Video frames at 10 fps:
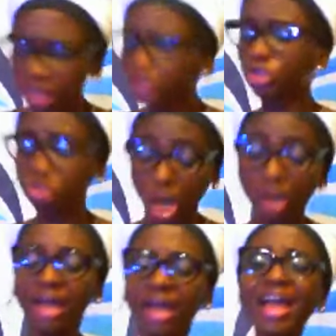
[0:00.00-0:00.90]
be
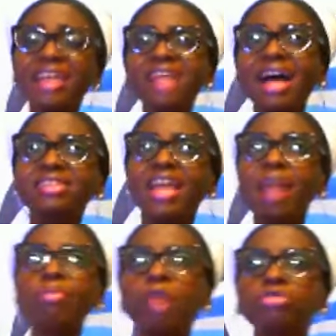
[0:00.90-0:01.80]
destroyed, in the
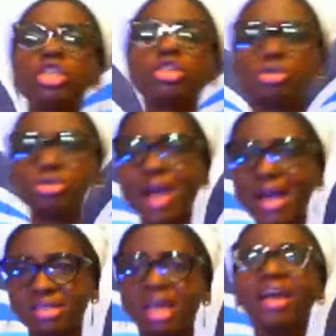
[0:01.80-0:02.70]
name of Jesus
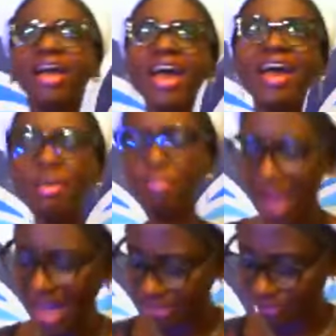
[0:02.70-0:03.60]
Christ.
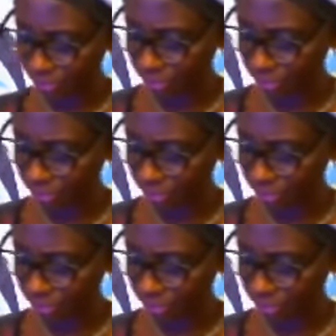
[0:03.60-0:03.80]
Amen.